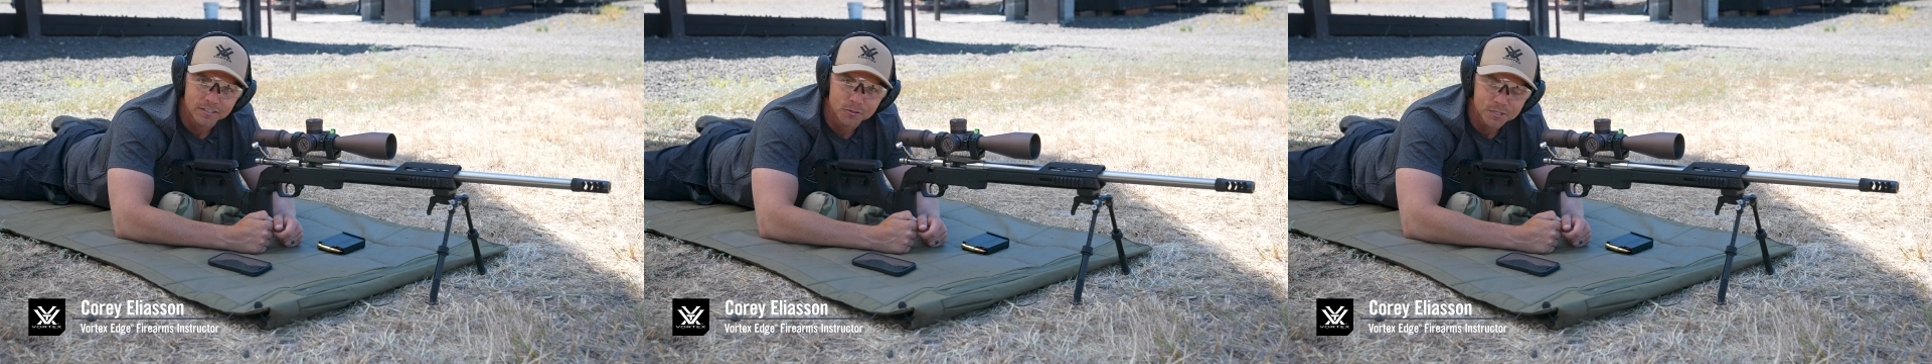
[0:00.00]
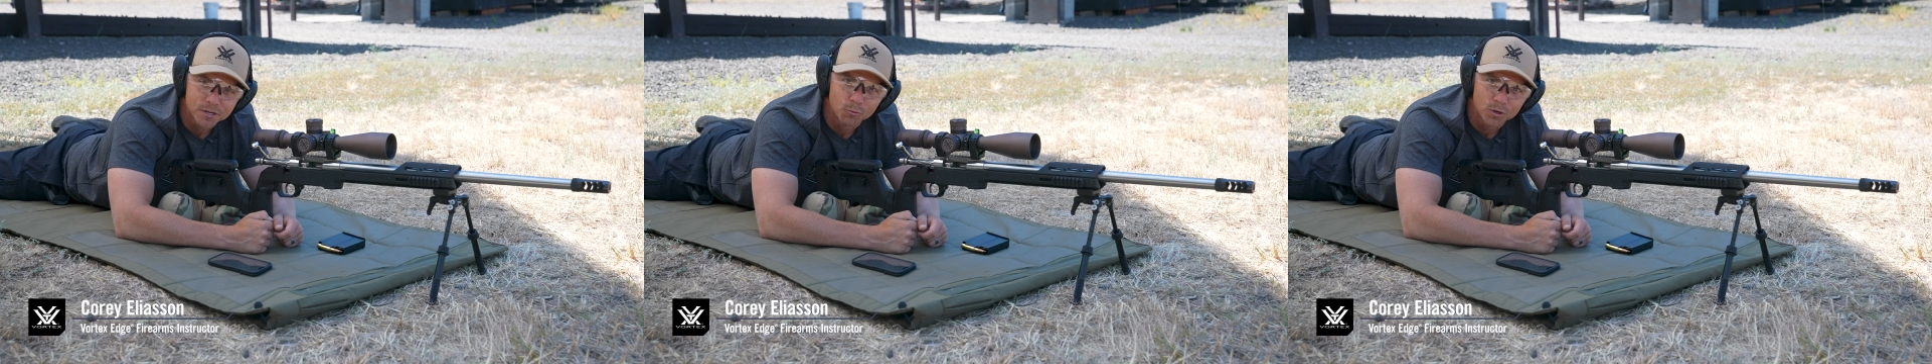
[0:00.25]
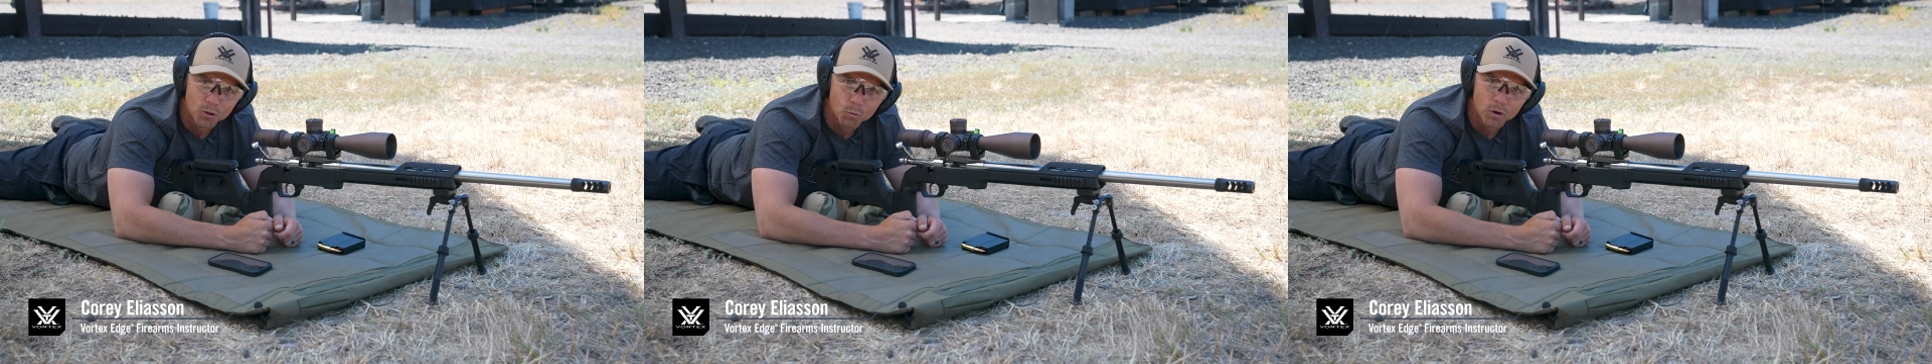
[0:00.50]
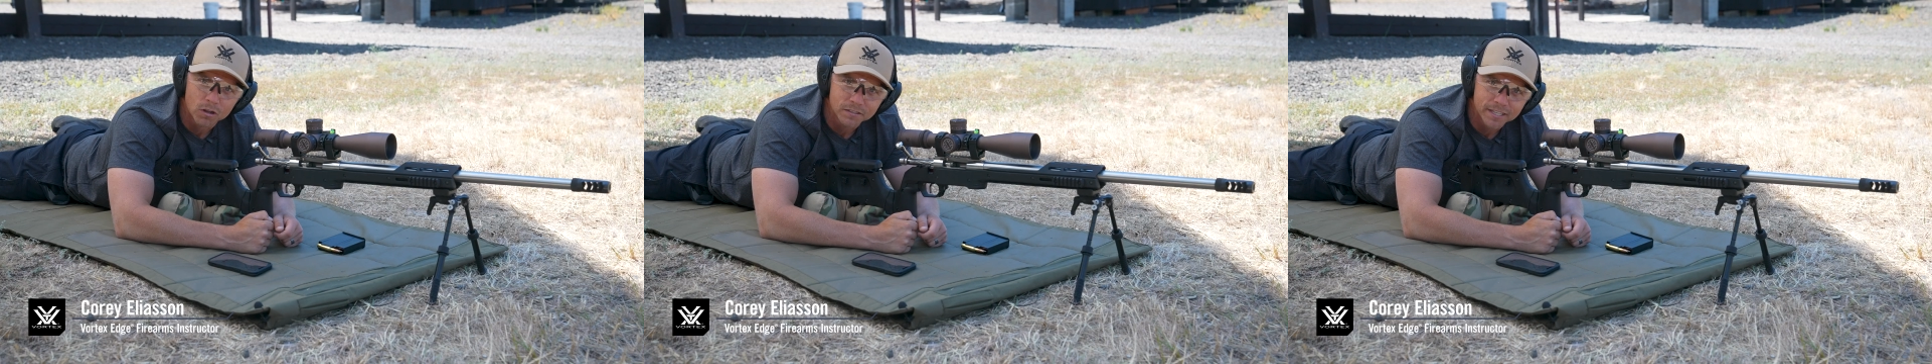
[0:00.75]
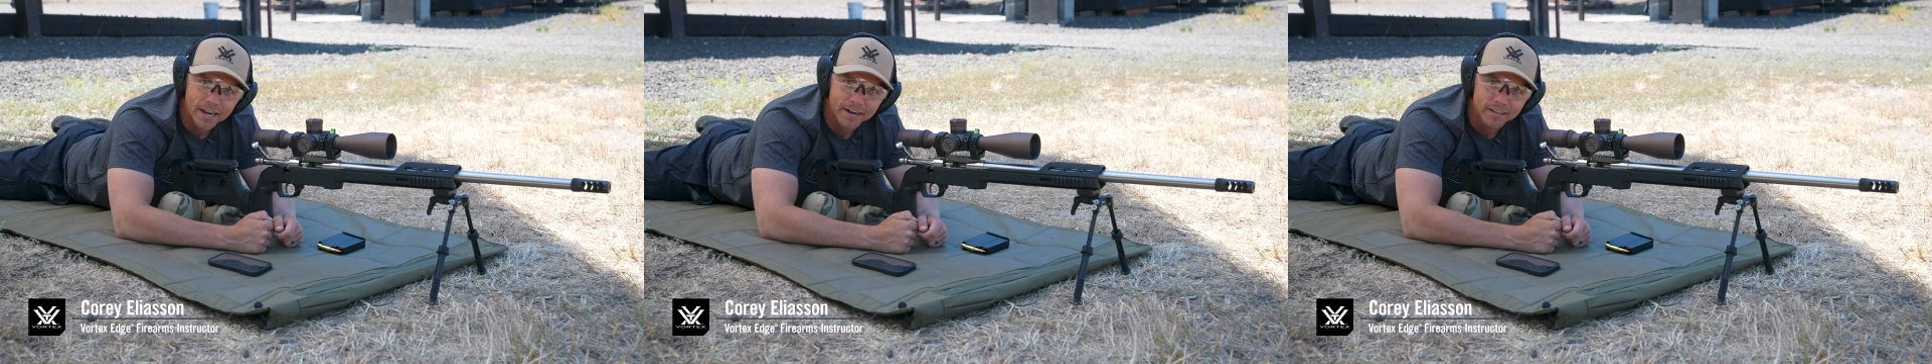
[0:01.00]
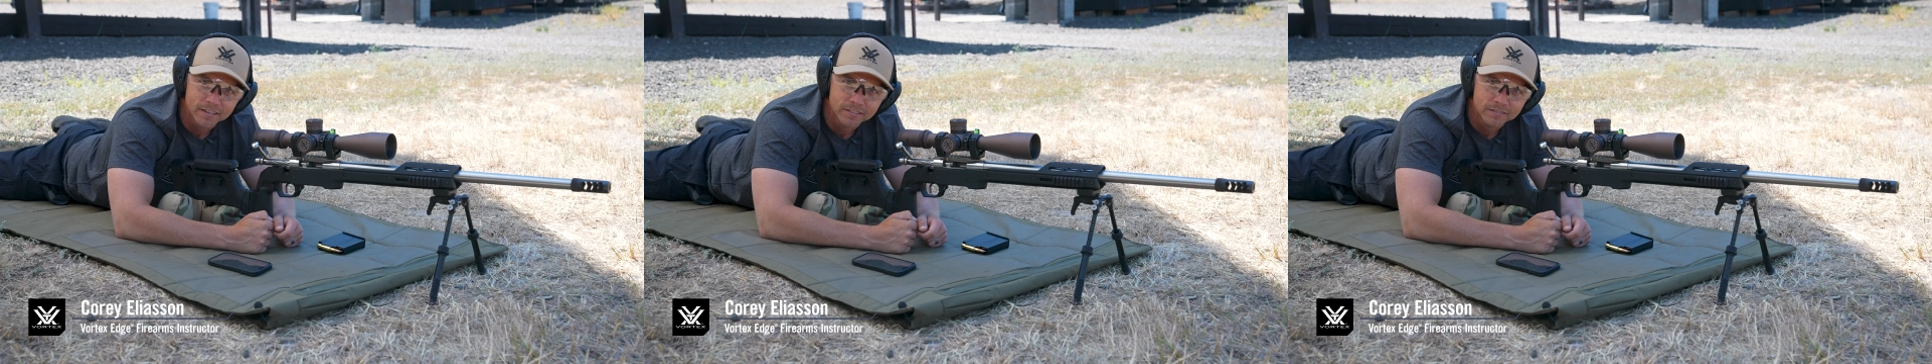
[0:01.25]
using real-world
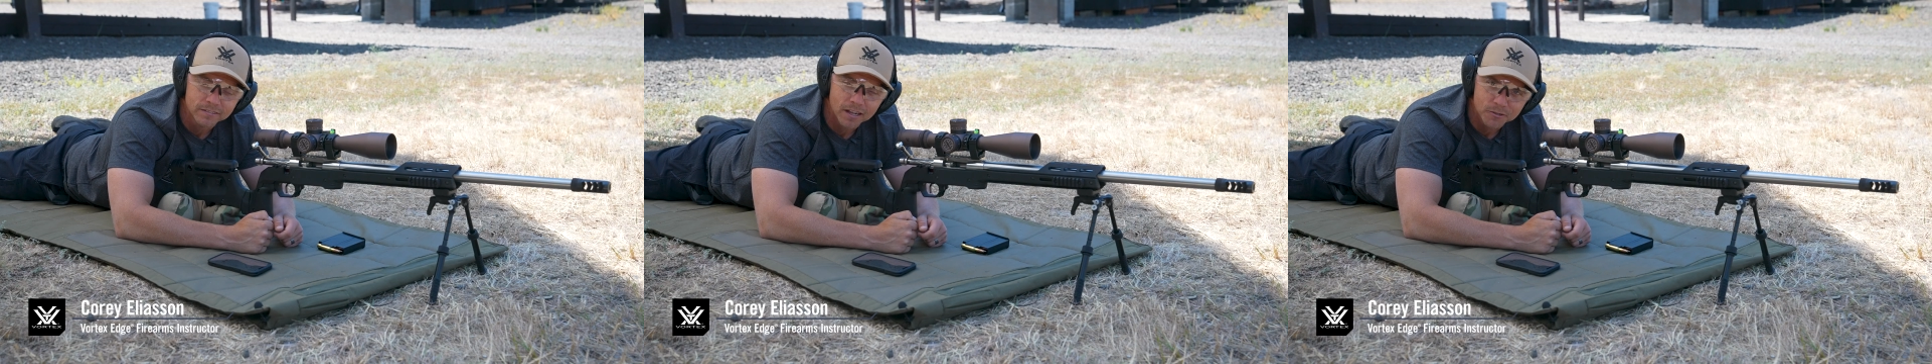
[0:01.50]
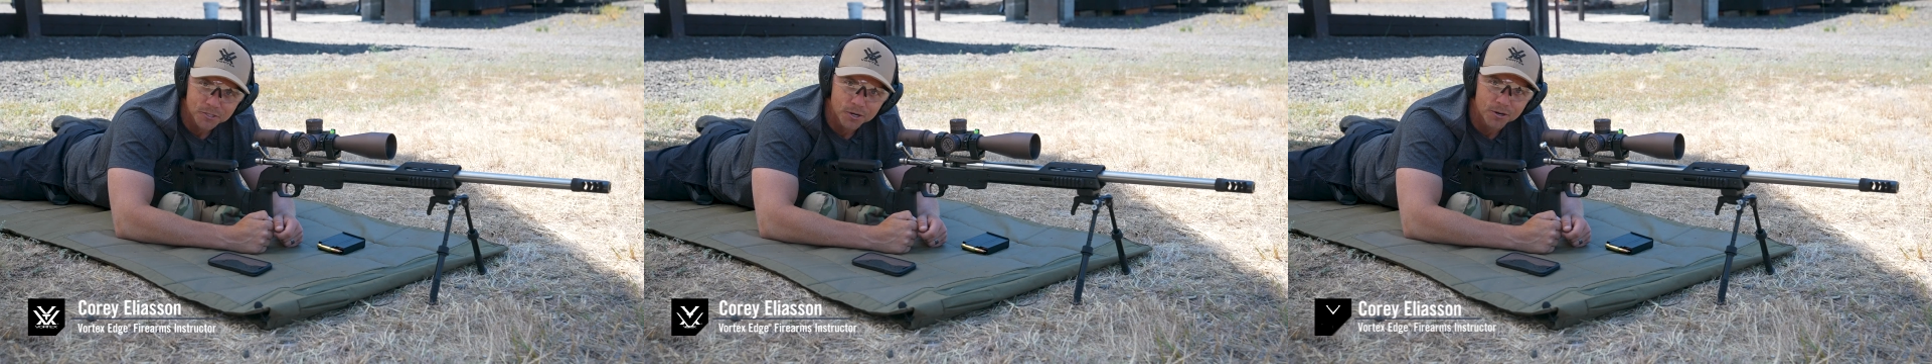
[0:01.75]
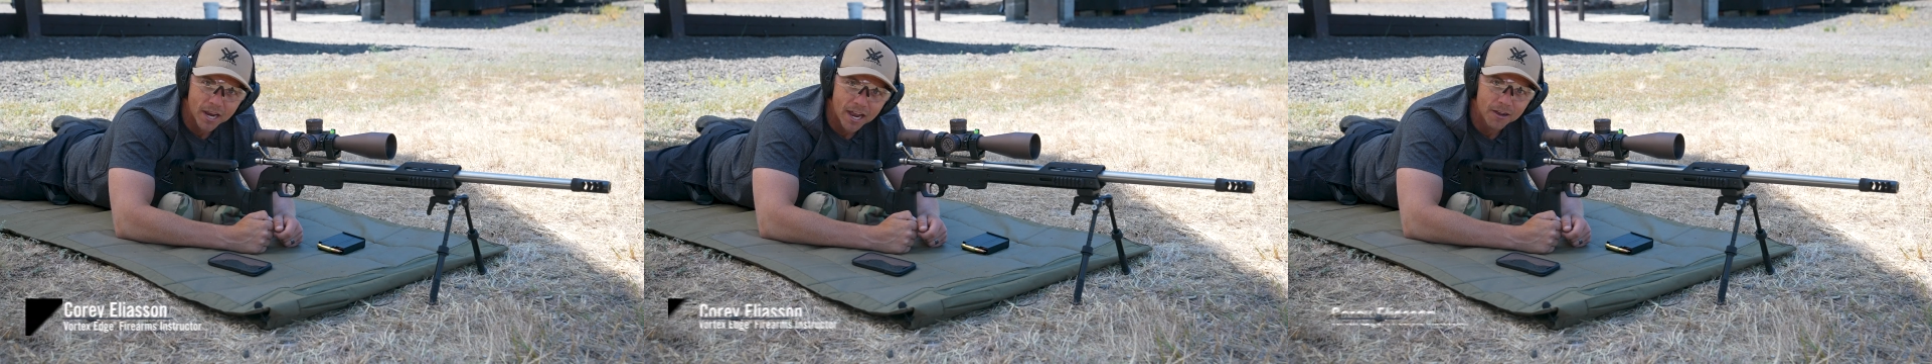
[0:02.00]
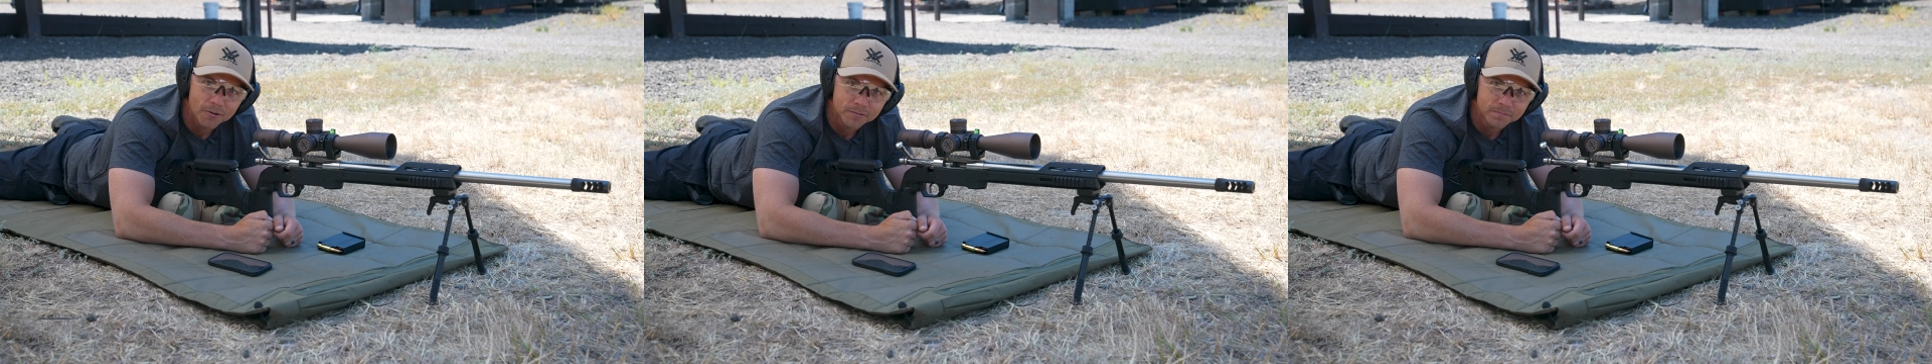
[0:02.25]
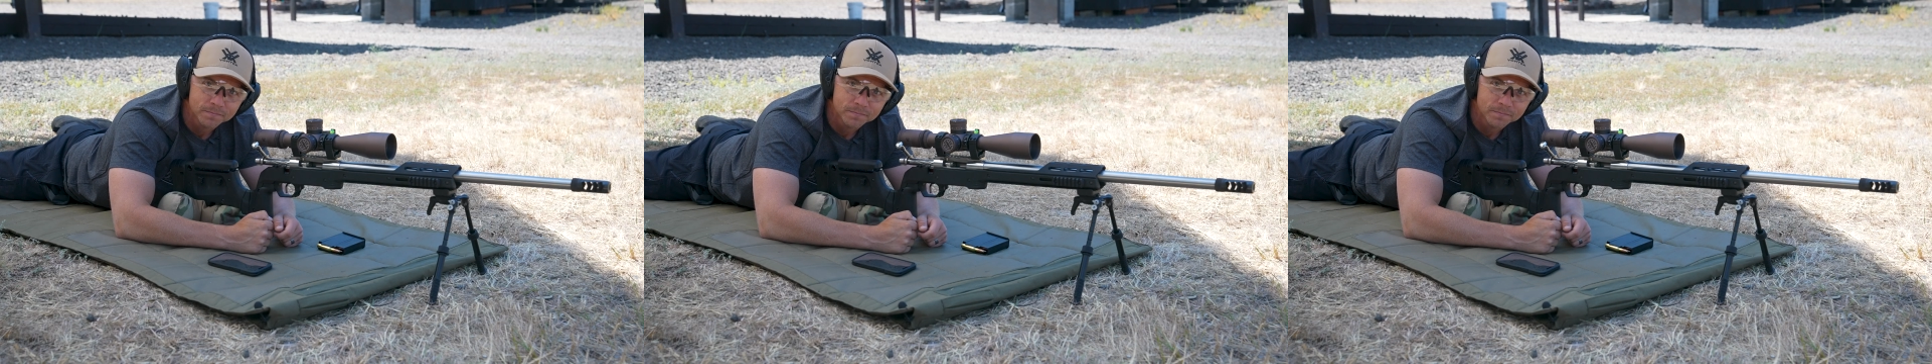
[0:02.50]
data. I'll show you how.